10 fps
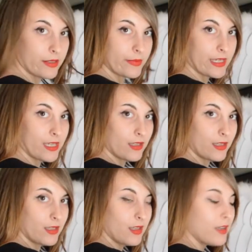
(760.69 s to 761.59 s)
be
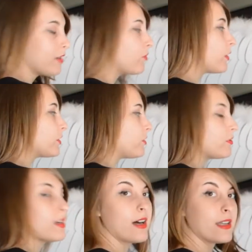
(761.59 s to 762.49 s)
once you
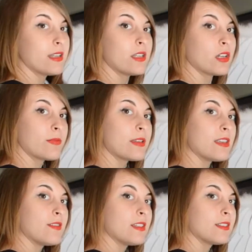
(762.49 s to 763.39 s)
cut your
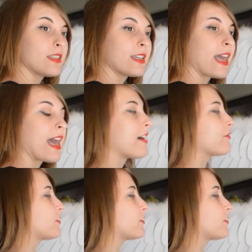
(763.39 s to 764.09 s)
PVC in half.